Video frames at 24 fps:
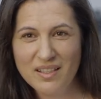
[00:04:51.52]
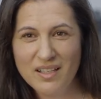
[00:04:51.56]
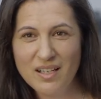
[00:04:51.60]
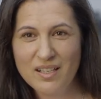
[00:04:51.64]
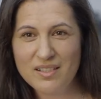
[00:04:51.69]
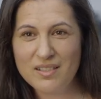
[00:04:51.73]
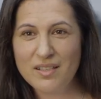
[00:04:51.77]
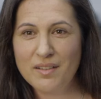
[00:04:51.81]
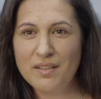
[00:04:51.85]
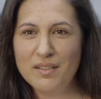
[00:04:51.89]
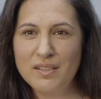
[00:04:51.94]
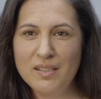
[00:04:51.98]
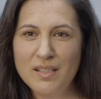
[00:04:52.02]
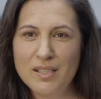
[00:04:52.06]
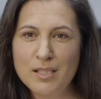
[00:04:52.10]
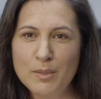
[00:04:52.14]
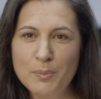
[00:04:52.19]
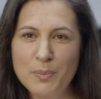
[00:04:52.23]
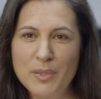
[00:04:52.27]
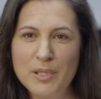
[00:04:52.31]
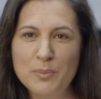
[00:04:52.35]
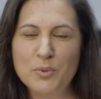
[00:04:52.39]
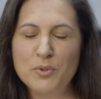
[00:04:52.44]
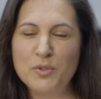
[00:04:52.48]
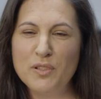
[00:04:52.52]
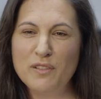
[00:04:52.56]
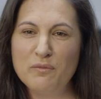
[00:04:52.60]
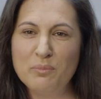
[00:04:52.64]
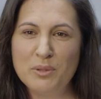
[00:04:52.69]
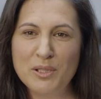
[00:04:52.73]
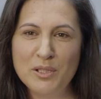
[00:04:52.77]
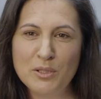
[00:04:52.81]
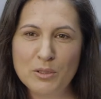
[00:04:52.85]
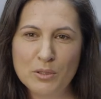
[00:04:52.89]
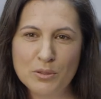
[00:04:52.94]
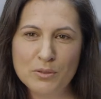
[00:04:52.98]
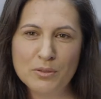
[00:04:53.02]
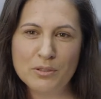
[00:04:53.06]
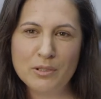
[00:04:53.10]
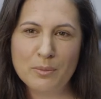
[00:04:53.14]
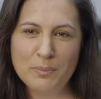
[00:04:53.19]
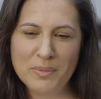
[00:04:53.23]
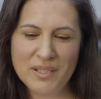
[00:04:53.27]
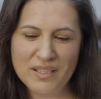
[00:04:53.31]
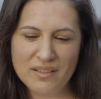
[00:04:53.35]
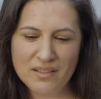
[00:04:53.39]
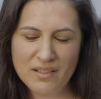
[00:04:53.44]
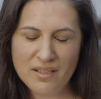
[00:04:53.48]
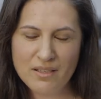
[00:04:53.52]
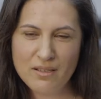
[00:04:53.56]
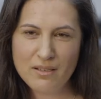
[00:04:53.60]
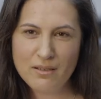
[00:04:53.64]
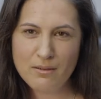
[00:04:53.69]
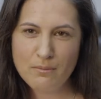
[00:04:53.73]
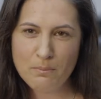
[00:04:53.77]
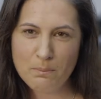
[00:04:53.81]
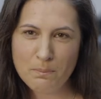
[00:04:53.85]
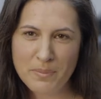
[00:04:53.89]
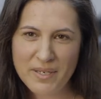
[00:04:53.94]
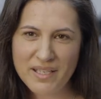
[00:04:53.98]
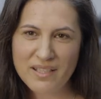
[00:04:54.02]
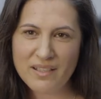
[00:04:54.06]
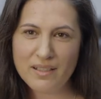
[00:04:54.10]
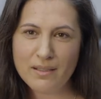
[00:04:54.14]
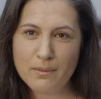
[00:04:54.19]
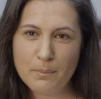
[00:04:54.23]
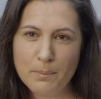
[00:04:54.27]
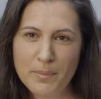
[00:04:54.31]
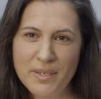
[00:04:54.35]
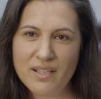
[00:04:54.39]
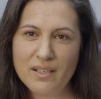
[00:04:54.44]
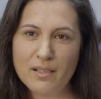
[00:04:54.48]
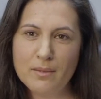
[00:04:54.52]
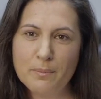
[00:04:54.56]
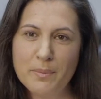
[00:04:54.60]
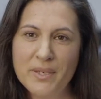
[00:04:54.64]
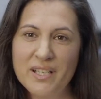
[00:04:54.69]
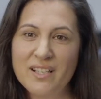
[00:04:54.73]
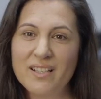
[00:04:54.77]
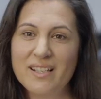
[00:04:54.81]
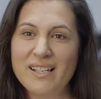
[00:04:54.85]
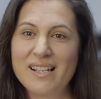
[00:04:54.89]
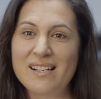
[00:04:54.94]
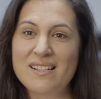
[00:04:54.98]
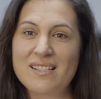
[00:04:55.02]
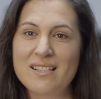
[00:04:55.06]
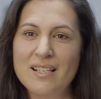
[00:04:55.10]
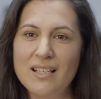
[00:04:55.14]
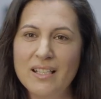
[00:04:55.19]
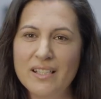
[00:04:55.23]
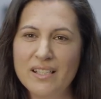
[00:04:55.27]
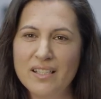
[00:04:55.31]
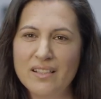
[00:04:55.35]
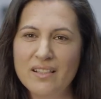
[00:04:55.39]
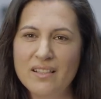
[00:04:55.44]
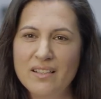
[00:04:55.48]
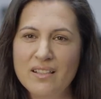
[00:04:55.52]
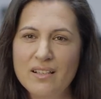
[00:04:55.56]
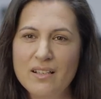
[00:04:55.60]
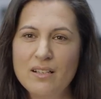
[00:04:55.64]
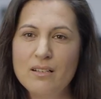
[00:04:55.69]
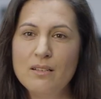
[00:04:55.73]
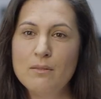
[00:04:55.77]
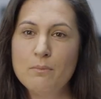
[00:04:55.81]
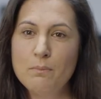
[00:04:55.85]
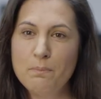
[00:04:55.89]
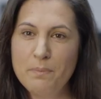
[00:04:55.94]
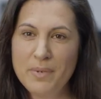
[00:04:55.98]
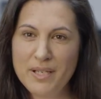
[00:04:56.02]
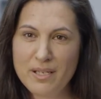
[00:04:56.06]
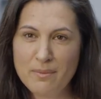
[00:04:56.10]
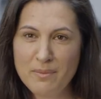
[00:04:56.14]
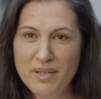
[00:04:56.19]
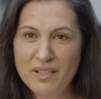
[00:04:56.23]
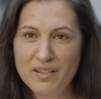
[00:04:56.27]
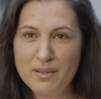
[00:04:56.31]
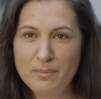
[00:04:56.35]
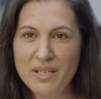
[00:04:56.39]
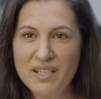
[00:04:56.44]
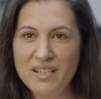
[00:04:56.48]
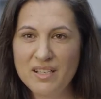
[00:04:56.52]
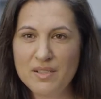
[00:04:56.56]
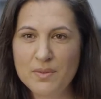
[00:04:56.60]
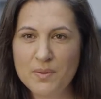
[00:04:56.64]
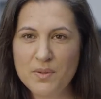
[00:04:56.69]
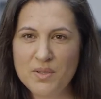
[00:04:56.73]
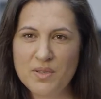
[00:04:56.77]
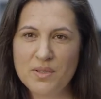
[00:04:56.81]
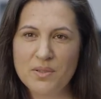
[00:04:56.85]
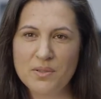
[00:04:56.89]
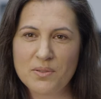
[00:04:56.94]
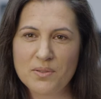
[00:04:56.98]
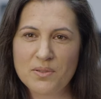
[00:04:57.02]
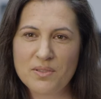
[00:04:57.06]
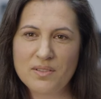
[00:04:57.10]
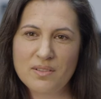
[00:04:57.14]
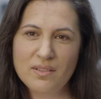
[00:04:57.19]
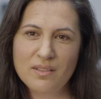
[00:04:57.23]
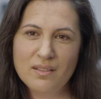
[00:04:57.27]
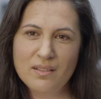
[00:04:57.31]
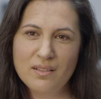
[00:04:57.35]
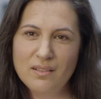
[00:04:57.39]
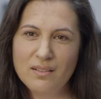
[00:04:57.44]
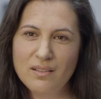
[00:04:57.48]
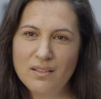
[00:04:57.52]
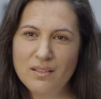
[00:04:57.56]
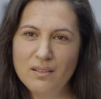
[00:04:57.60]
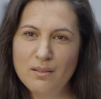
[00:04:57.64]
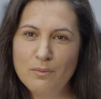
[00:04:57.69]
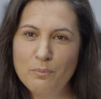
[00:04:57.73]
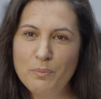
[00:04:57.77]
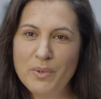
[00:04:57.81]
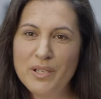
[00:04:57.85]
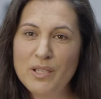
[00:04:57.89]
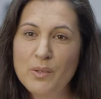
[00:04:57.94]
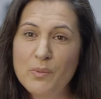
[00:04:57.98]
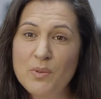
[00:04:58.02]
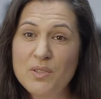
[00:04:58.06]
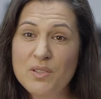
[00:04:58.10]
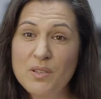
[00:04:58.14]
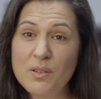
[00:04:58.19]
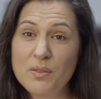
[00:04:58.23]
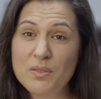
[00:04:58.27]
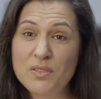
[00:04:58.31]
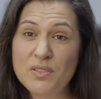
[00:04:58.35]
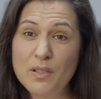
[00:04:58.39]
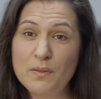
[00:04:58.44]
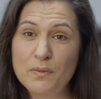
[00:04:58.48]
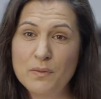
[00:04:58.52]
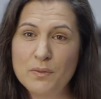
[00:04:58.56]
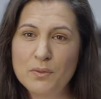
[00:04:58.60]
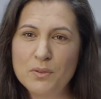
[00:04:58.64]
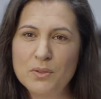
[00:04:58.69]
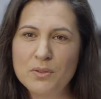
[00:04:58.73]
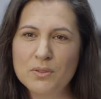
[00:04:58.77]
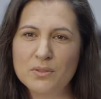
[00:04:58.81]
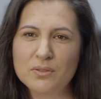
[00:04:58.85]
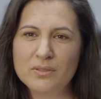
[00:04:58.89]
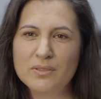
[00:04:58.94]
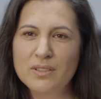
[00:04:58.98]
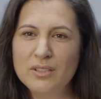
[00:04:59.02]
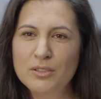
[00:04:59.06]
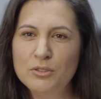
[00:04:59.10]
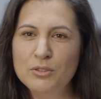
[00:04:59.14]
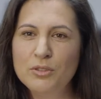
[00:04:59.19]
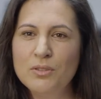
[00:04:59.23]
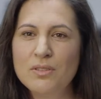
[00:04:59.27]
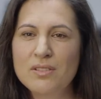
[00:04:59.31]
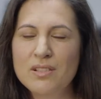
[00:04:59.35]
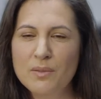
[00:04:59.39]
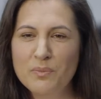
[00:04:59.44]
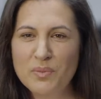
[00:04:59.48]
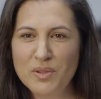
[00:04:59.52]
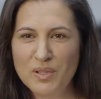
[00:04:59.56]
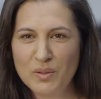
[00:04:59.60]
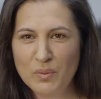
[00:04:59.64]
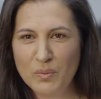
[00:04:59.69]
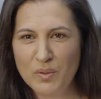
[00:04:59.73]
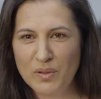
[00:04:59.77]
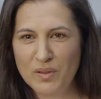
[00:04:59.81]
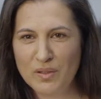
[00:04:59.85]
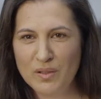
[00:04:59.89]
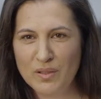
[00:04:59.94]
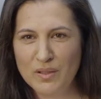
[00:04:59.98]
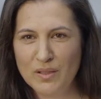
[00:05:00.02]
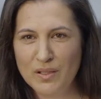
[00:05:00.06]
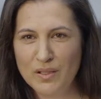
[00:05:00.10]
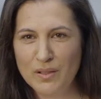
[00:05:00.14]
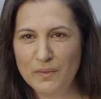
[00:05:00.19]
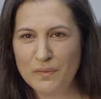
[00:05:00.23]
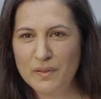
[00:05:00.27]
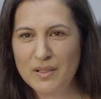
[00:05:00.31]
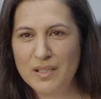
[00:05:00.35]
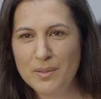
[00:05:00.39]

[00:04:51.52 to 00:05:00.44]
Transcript: And so the young people who have been taught about better, better, better, excelling, better mathematics results, better results overall, do something with your life.